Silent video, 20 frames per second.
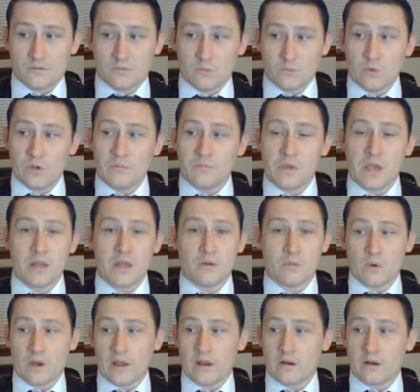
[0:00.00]
When made
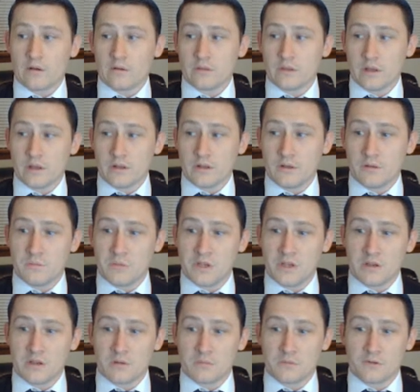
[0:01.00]
aware that it is
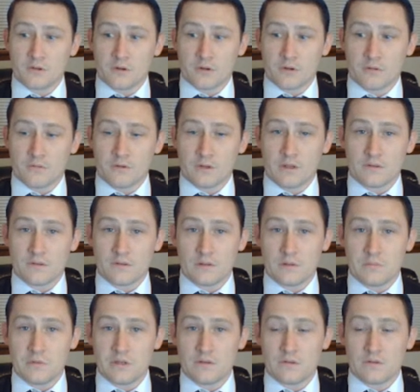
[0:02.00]
being observed,
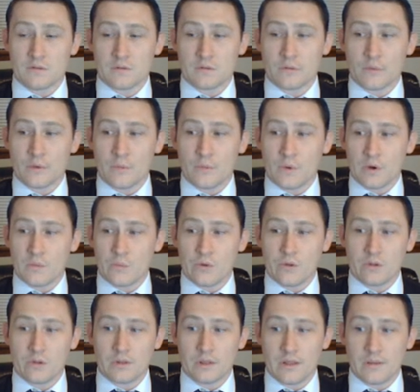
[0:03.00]
SCP-031
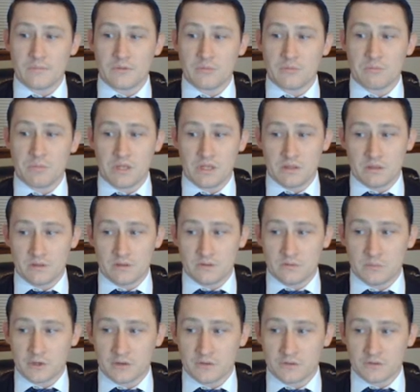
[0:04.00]
will claim to be this
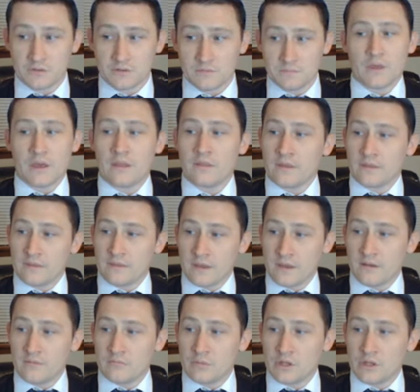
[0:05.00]
person and that they
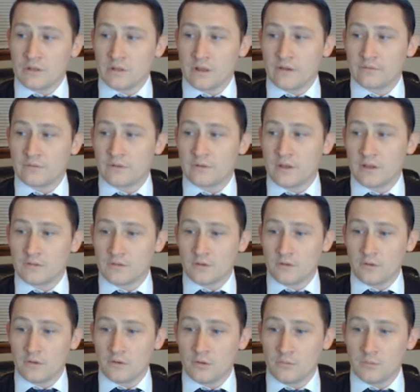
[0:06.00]
have been left
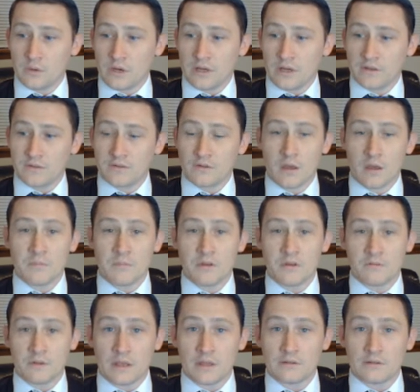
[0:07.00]
destitute by some
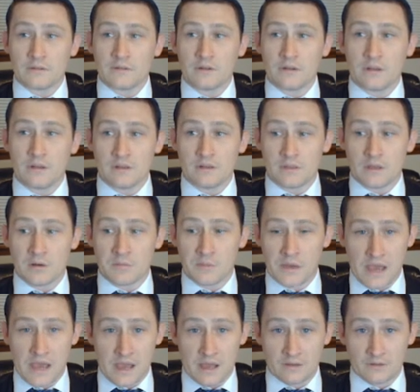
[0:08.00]
event in their
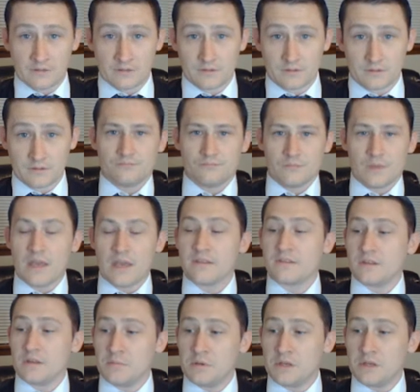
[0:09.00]
past.
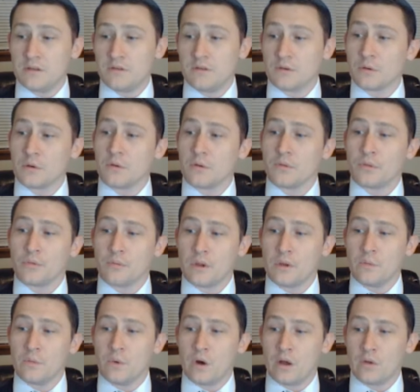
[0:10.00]

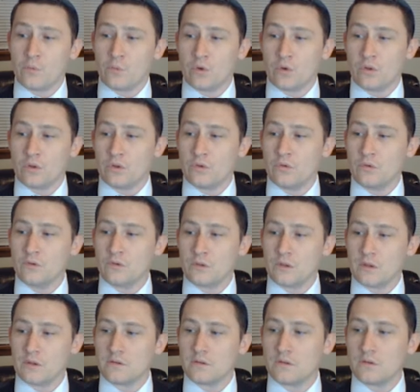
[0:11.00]
SCP-031 will use
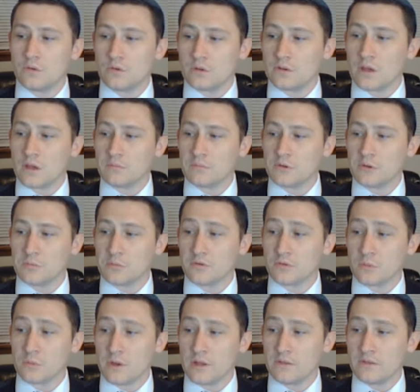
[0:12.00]
this to attempt to
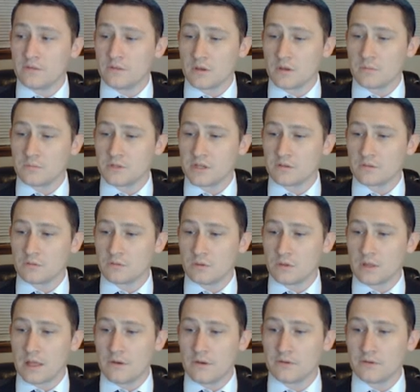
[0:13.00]
persuade the subject to
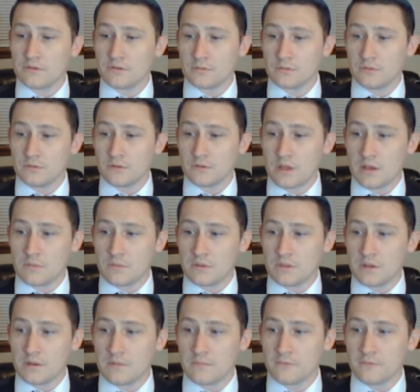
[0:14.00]
allow it to stay with
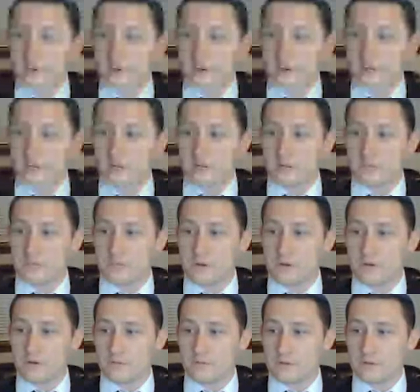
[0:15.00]
them for an extended
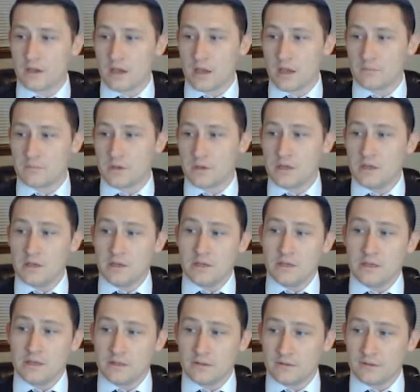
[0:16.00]
period of time,
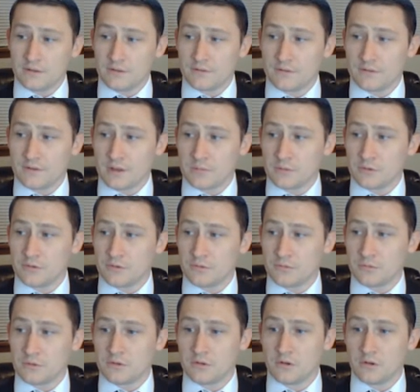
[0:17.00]
until it is able to
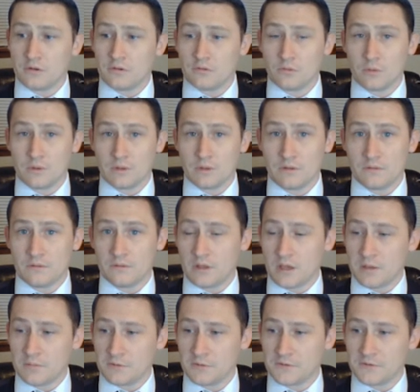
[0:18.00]
return to a
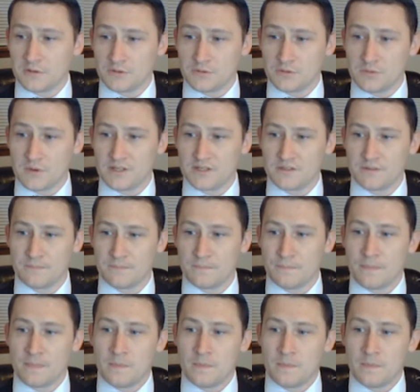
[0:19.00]
stable situation.